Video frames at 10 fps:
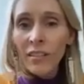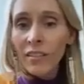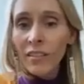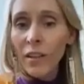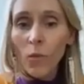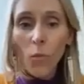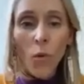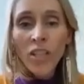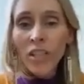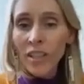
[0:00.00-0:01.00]
like
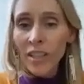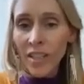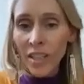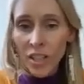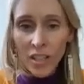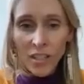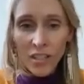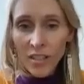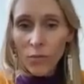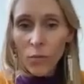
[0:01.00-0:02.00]
washing the
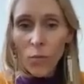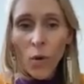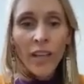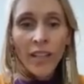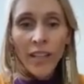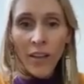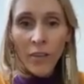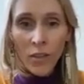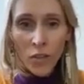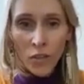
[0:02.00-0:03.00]
dishes, walking down
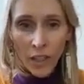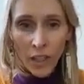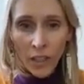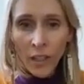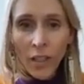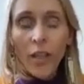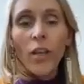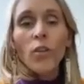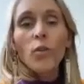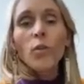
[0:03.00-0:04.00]
the street,
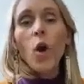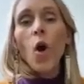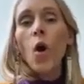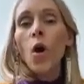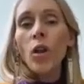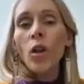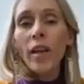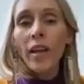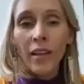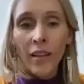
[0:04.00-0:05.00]
you call
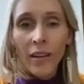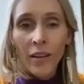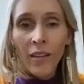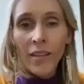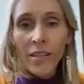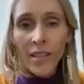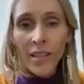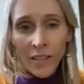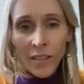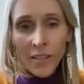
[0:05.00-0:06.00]
in this
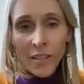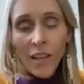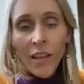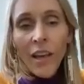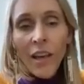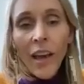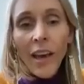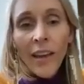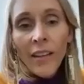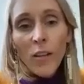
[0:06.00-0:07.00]
sense.
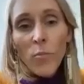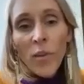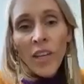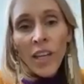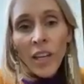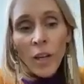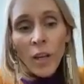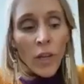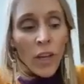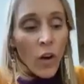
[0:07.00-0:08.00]
And in the beginning,
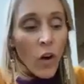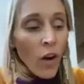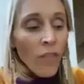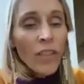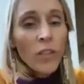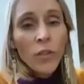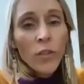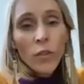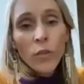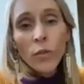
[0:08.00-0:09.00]
we often
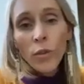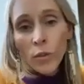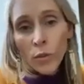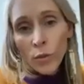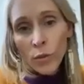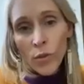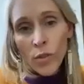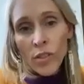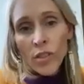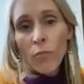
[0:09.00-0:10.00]
do
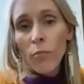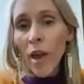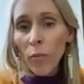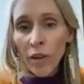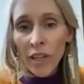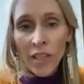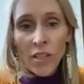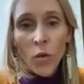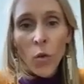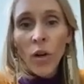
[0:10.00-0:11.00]
use
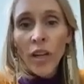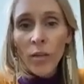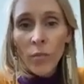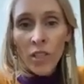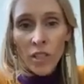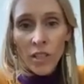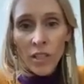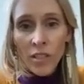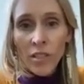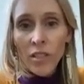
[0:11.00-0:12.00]
memories or
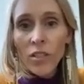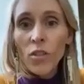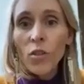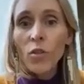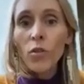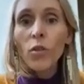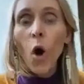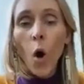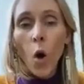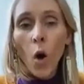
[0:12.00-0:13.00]
images to
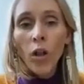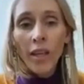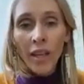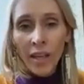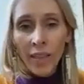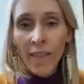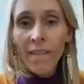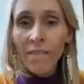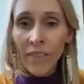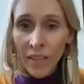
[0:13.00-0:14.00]
call in the
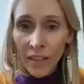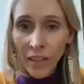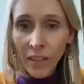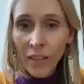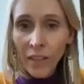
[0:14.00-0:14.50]
feeling.